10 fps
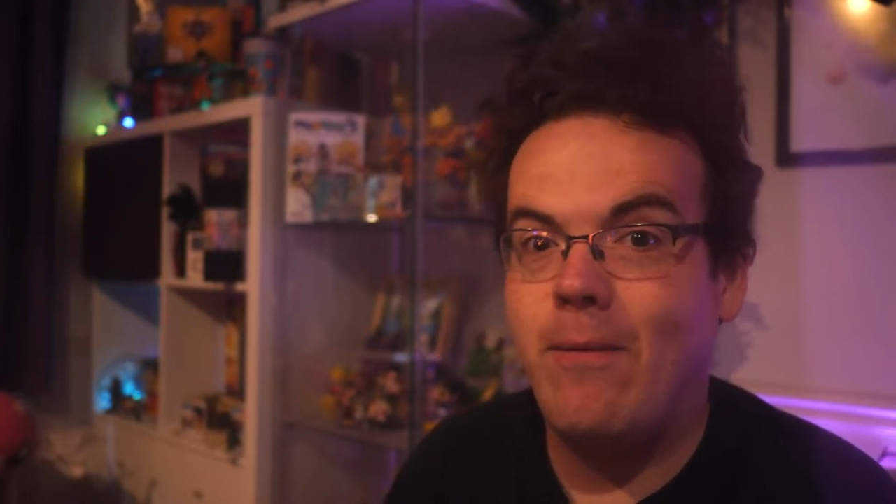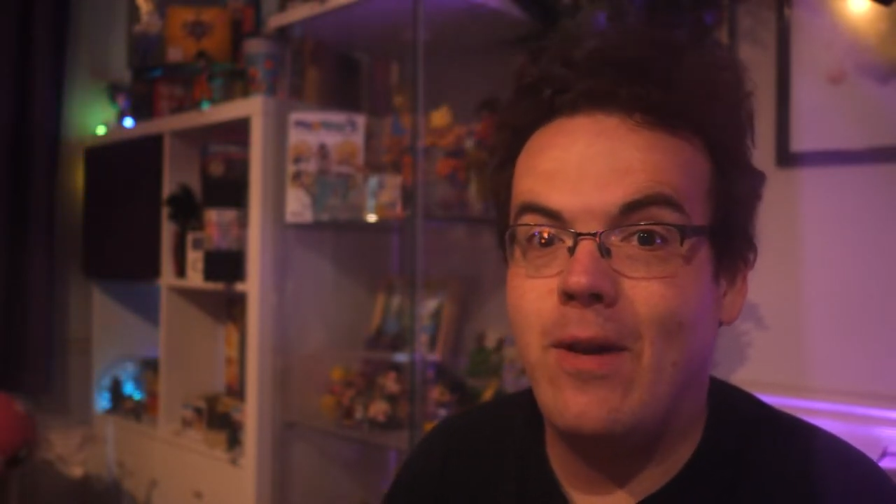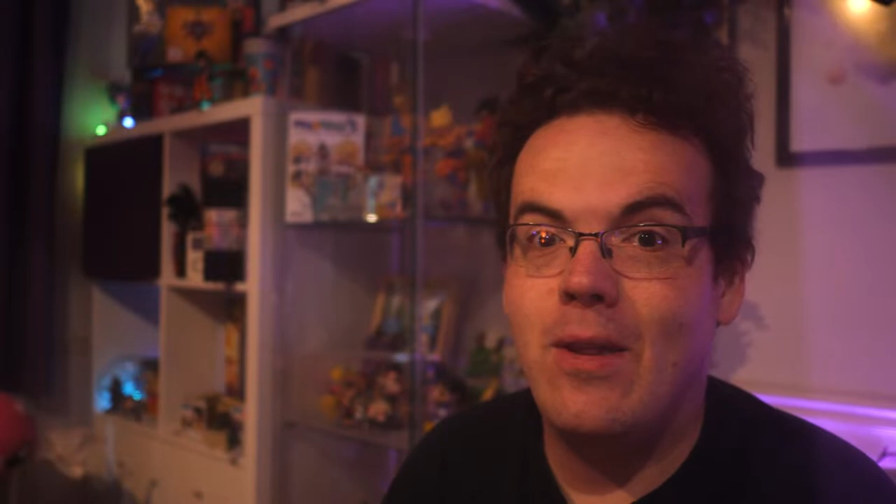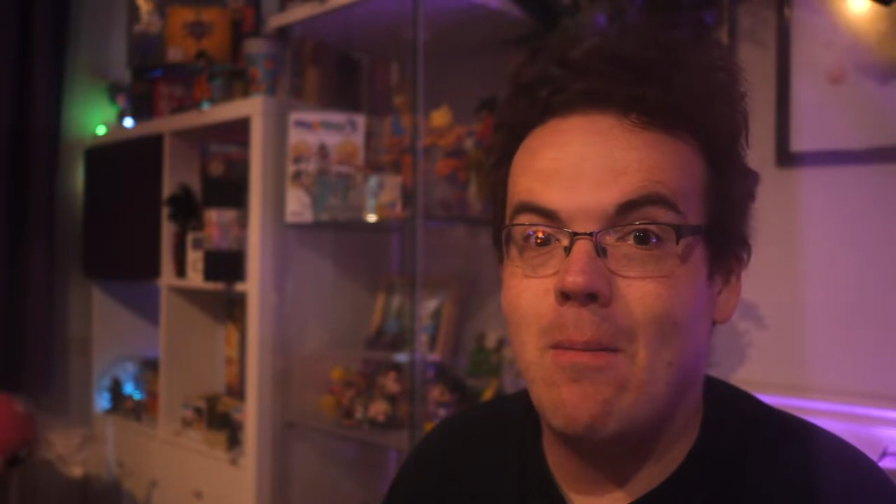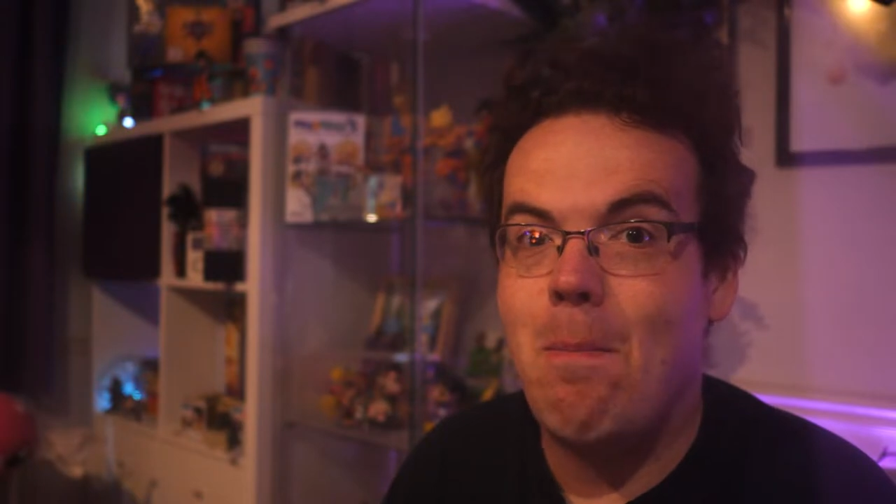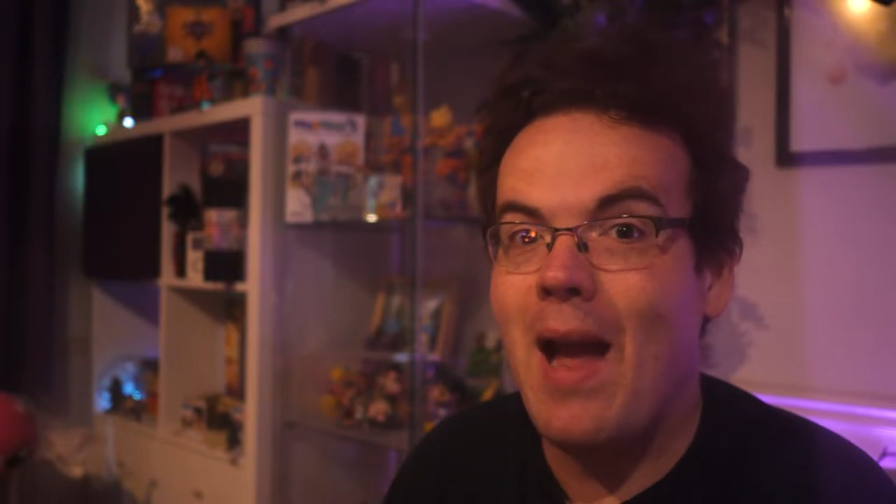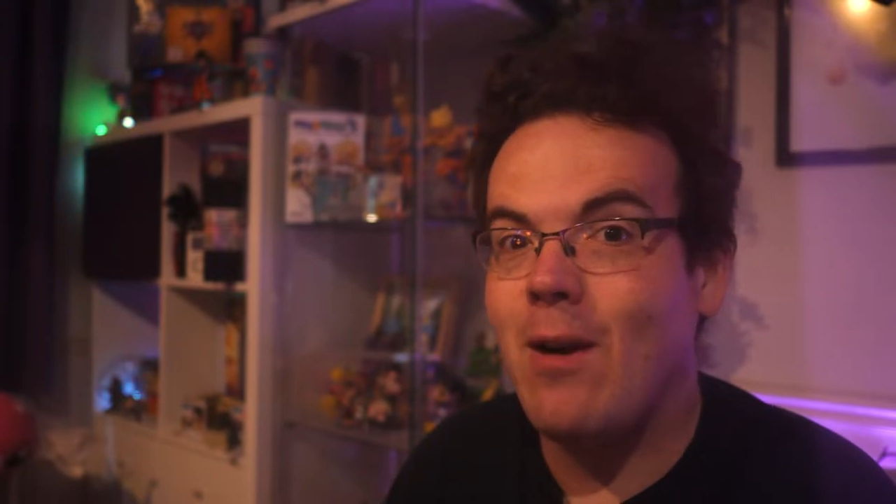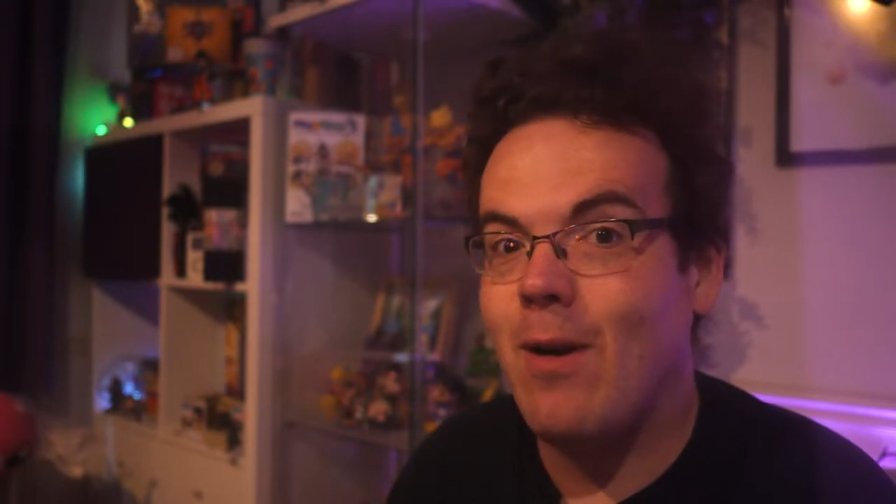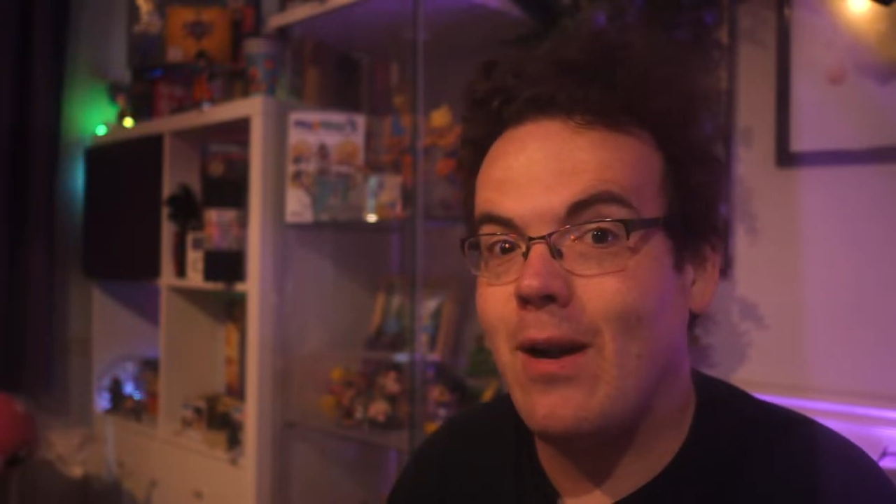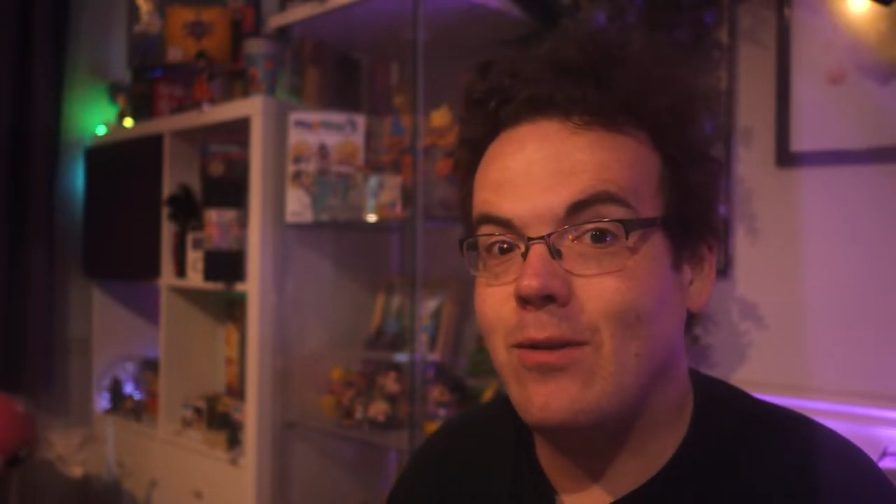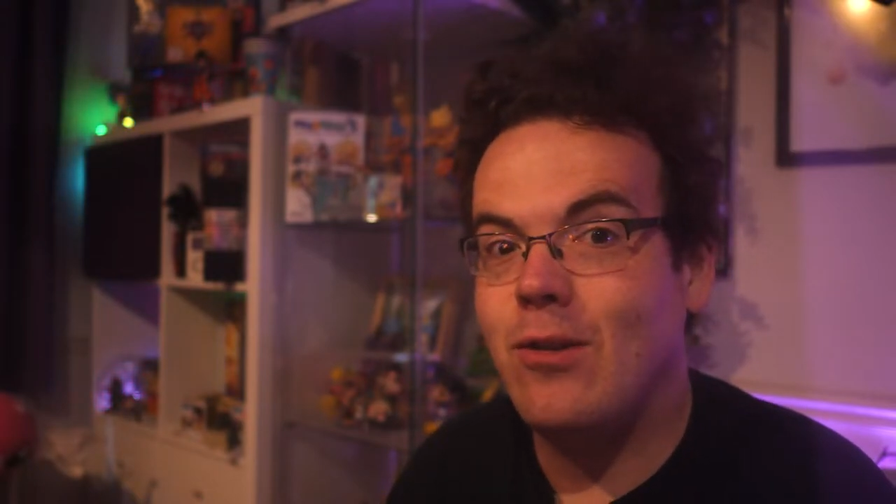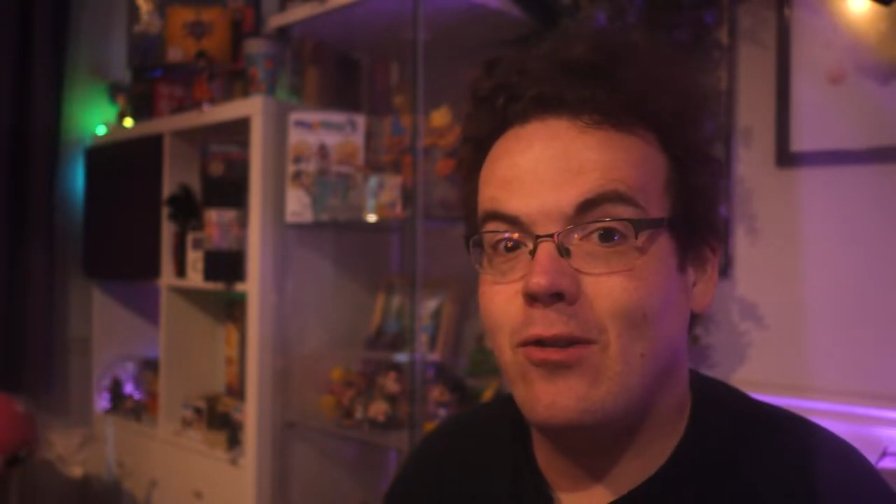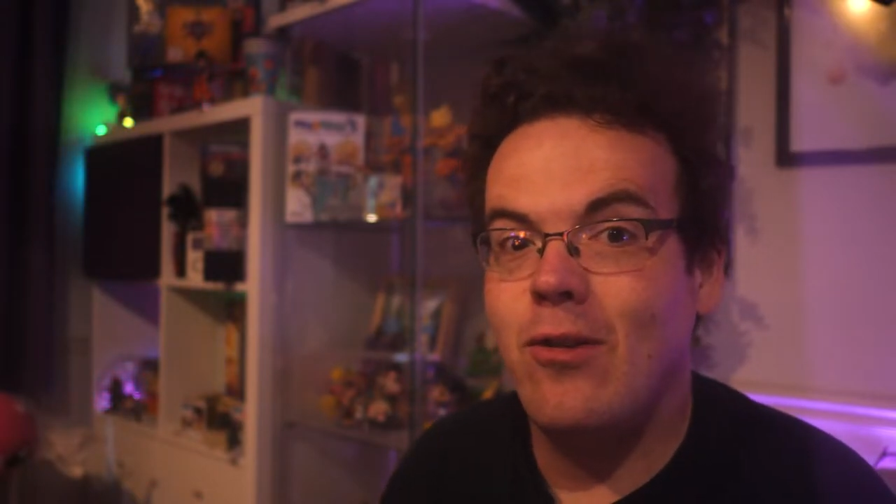further background